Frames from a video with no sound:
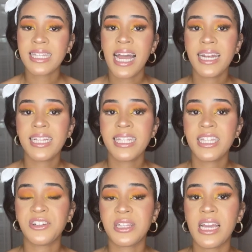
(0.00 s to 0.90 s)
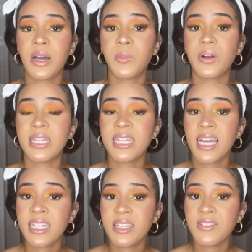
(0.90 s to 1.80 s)
Not necessarily a
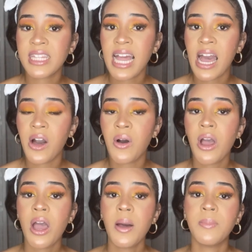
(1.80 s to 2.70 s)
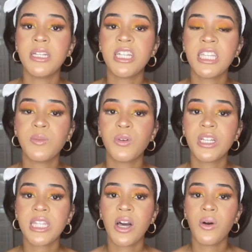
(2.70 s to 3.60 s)
protective style, but just more
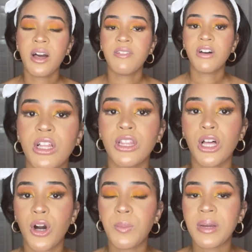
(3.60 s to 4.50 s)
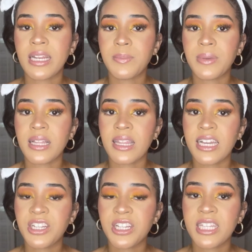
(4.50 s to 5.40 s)
so of a low
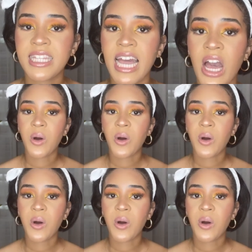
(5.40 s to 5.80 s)
manipulation style